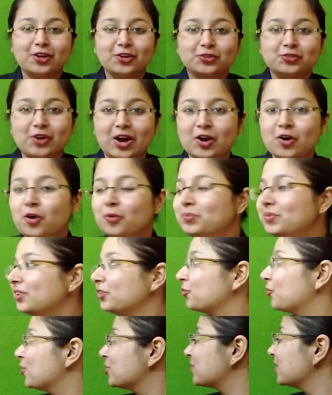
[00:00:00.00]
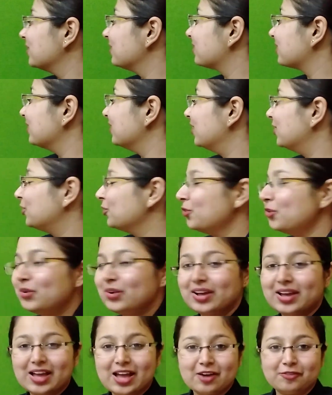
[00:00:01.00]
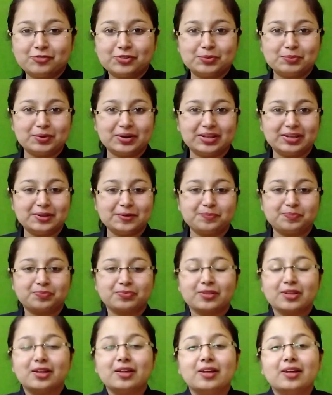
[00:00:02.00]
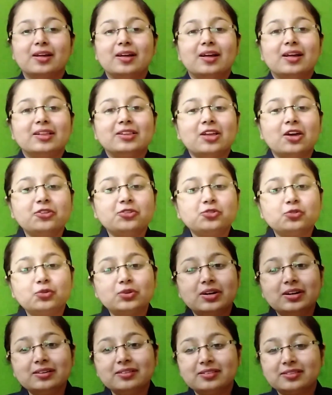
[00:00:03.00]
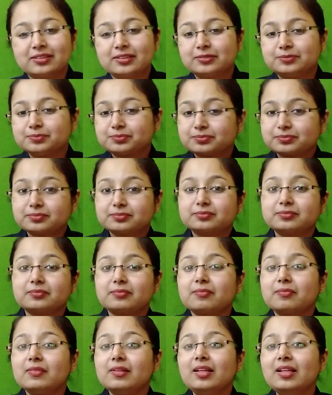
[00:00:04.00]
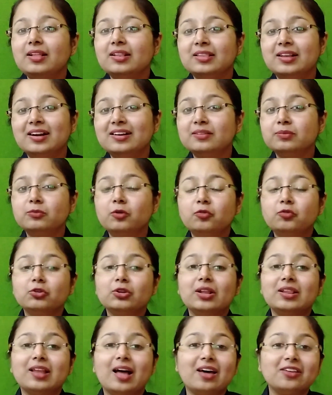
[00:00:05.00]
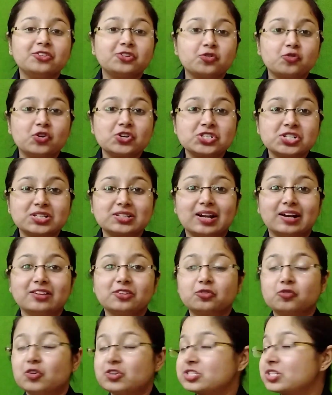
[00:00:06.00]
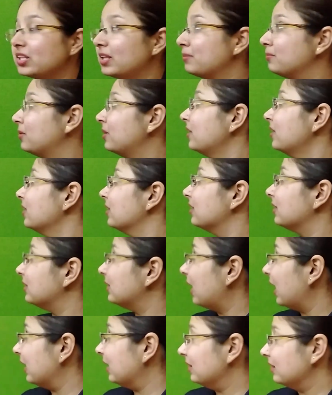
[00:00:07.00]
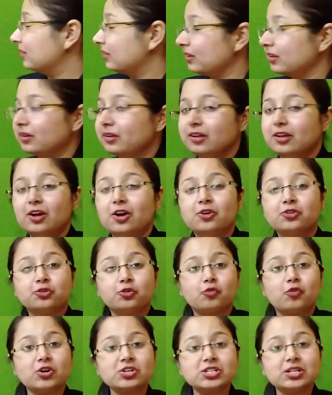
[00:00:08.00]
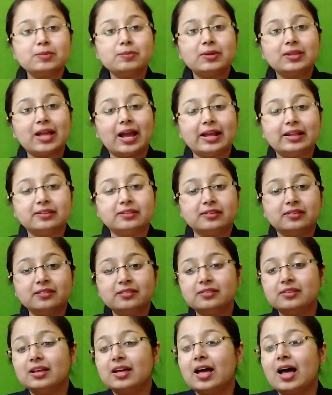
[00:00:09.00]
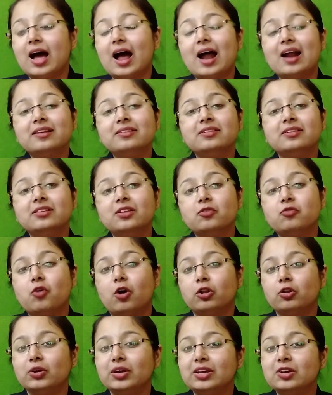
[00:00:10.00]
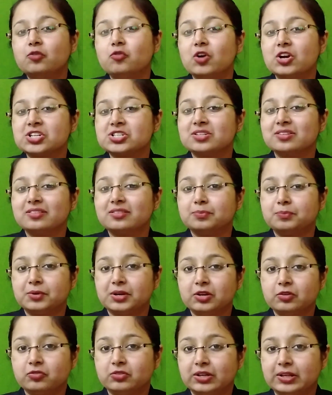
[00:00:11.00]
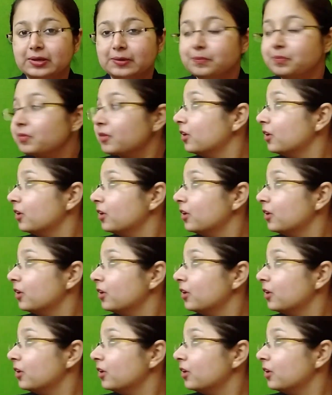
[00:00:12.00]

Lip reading: So I hope this question is clear to everybody. Now students, let's move to the last question, that is question number 9th. So question number 9th is, answer the following questions briefly.